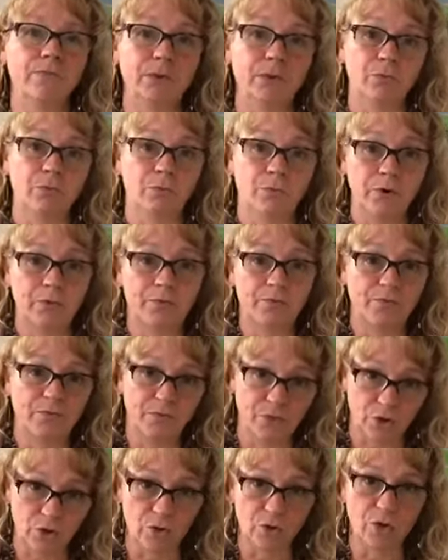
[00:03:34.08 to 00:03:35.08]

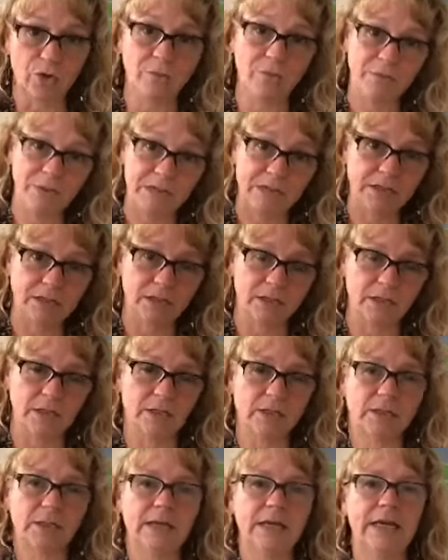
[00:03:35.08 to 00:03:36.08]
referral
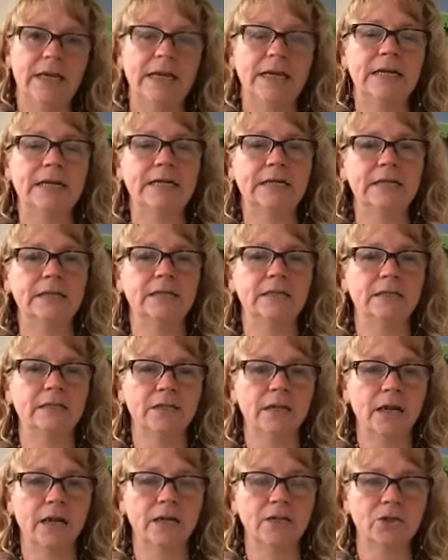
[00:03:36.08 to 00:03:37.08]
business. It is
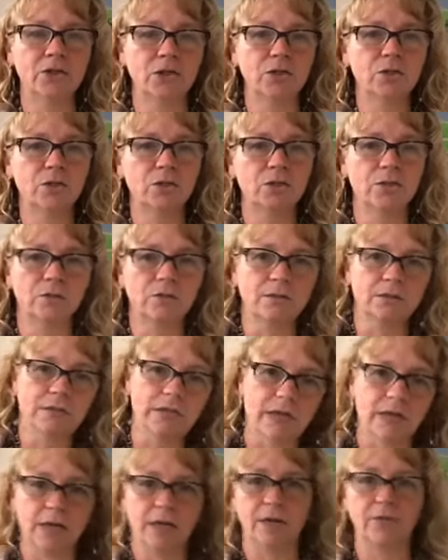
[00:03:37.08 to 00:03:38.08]
not just
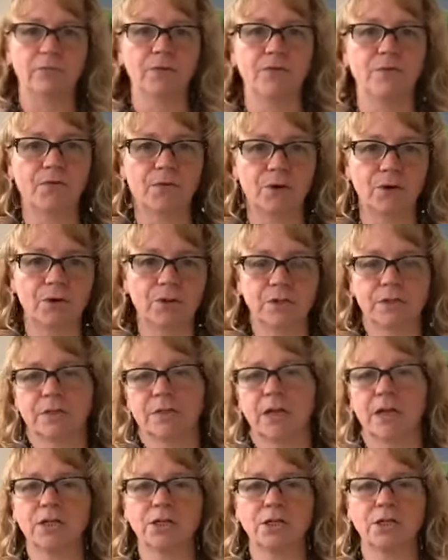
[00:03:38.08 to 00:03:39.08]
getting a referral. It's
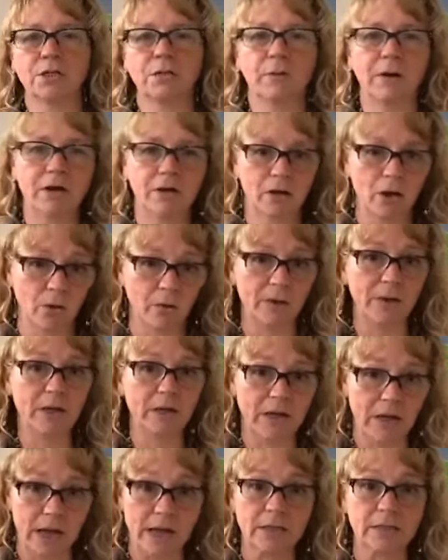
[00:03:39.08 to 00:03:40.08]
not just about going
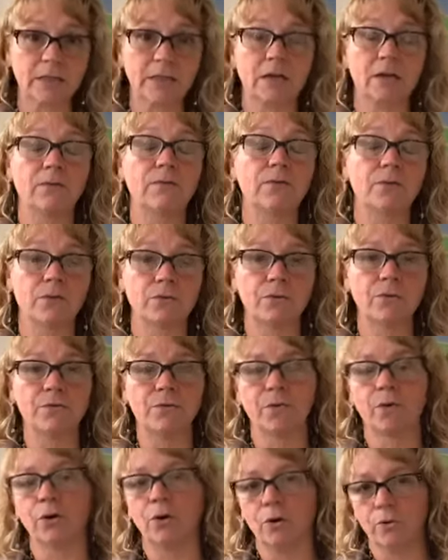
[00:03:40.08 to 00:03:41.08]
and asking for the
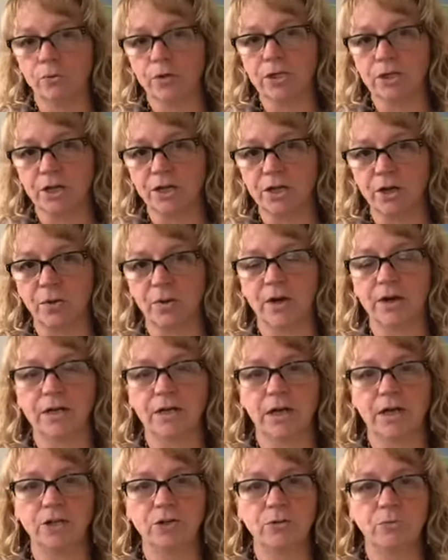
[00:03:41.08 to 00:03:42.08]
referral, which I know
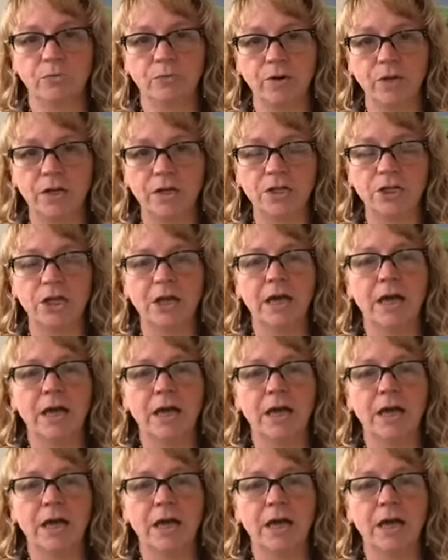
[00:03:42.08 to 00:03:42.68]
I do preach.